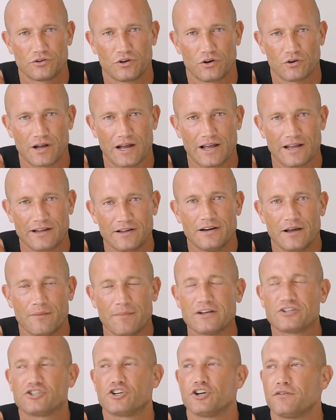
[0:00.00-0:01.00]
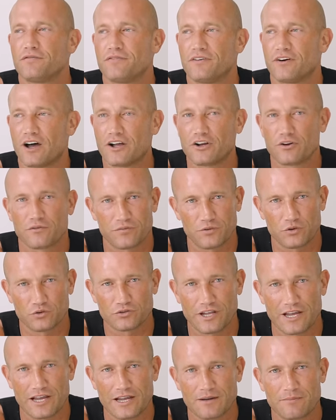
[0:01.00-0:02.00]
Okay. Now make sure you fill out your full
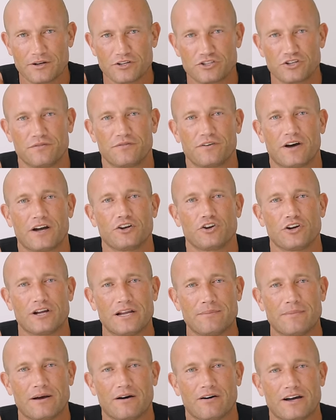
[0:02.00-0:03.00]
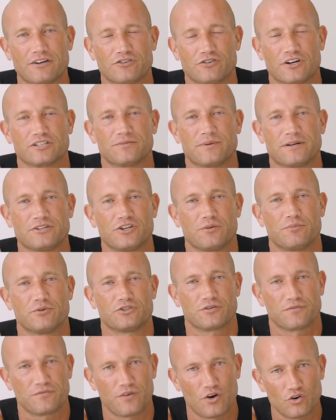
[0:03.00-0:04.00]
name. Make sure you fill out your email address. Make sure you
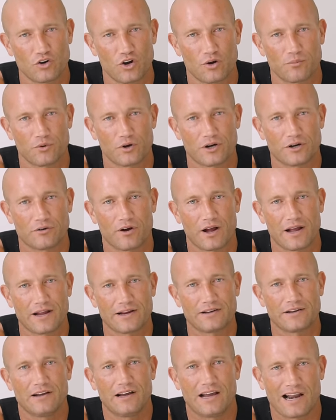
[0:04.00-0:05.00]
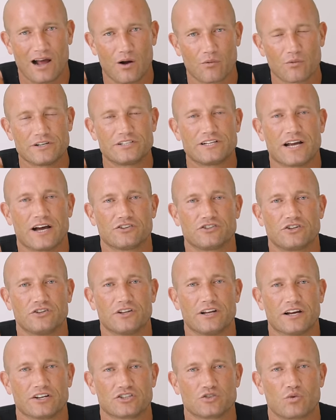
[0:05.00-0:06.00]
put your phone number in right. And I'll reach out to you
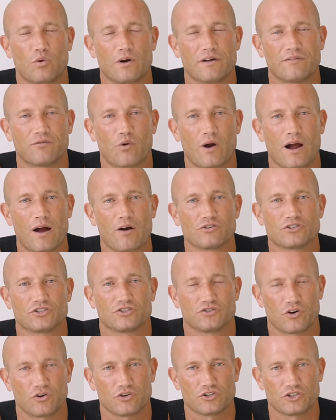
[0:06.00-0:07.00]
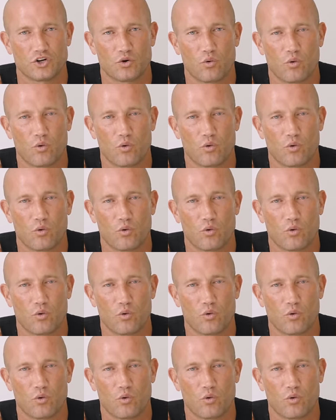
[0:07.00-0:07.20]
in the next 24 hours as long as you